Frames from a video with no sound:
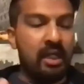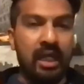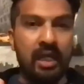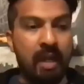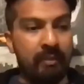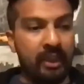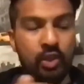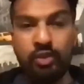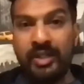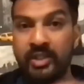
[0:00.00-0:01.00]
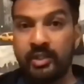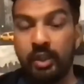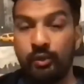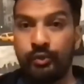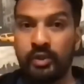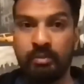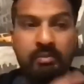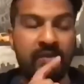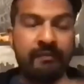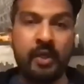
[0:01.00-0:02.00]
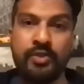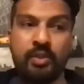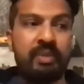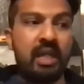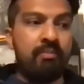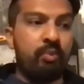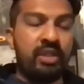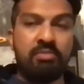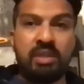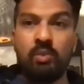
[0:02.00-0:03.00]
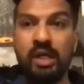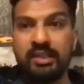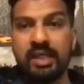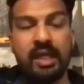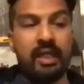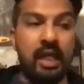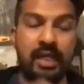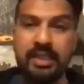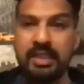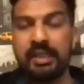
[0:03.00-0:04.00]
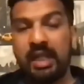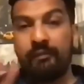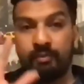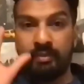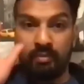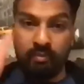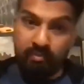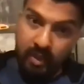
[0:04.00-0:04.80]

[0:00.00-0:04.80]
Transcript: I'm going to try and scroll through them on my phone, so bear with me whilst I disconnect from